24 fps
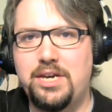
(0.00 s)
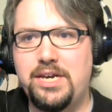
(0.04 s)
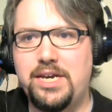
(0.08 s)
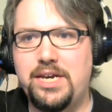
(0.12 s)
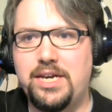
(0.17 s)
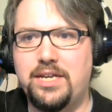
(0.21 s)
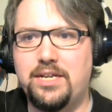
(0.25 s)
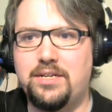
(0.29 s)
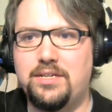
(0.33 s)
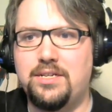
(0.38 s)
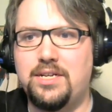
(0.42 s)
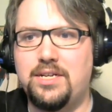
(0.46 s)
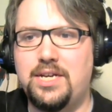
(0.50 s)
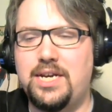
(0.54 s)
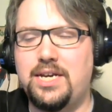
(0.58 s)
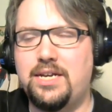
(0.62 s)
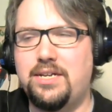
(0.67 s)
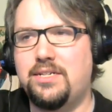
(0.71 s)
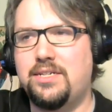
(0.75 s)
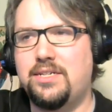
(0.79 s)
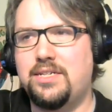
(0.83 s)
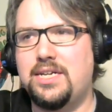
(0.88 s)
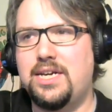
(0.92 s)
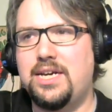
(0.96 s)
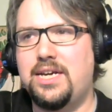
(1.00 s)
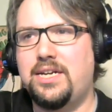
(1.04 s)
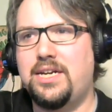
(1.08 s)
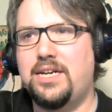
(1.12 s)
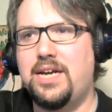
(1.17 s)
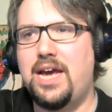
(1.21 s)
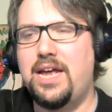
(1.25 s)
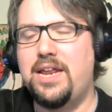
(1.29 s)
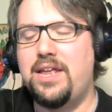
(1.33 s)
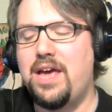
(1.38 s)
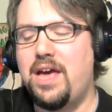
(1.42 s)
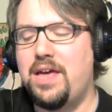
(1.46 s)
And, and, and
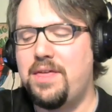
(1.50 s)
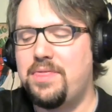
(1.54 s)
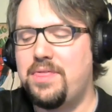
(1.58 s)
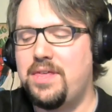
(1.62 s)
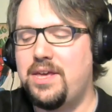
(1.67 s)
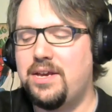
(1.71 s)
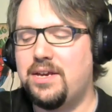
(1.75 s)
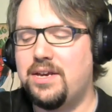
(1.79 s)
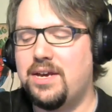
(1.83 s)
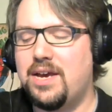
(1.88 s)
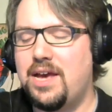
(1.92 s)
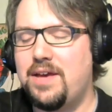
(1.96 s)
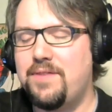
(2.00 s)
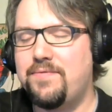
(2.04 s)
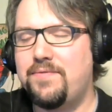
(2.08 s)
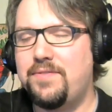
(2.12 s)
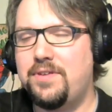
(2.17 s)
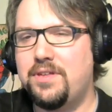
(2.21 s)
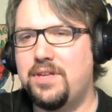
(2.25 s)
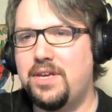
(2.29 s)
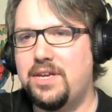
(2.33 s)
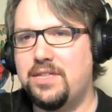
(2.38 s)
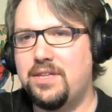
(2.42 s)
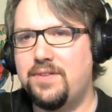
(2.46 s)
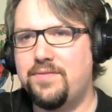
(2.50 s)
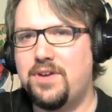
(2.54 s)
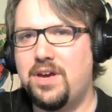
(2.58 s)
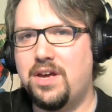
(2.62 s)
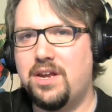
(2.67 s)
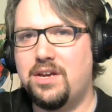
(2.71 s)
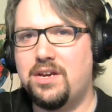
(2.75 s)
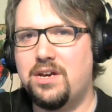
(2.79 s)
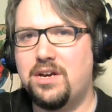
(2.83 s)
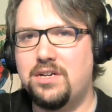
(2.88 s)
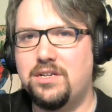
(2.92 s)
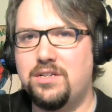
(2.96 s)
I, I think, I feel like they've
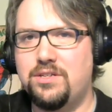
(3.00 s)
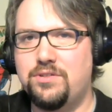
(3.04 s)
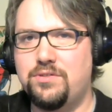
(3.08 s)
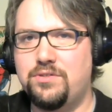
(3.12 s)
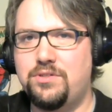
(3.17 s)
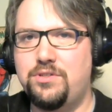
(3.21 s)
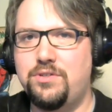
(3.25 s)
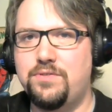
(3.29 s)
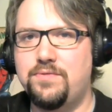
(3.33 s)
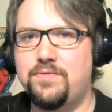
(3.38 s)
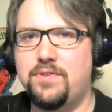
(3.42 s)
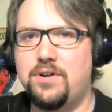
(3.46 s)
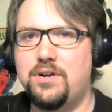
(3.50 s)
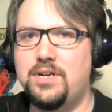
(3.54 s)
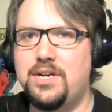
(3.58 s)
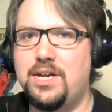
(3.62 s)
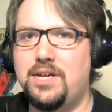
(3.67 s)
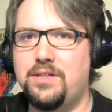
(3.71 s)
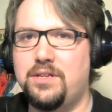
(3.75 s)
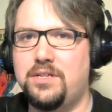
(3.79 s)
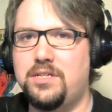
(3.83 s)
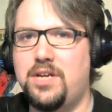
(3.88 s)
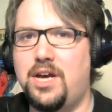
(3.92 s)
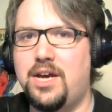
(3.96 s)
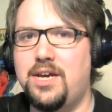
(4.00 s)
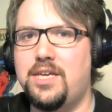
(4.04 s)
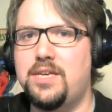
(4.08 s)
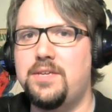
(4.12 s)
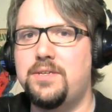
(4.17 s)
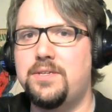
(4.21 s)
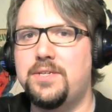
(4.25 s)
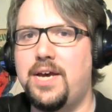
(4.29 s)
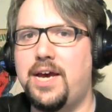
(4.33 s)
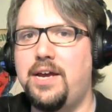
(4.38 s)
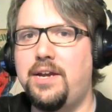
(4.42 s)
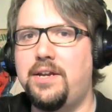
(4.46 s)
kind of gone a little too far down the talky
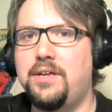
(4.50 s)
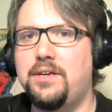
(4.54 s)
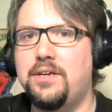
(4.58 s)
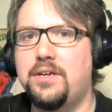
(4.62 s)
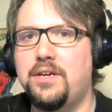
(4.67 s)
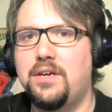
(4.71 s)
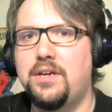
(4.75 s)
side.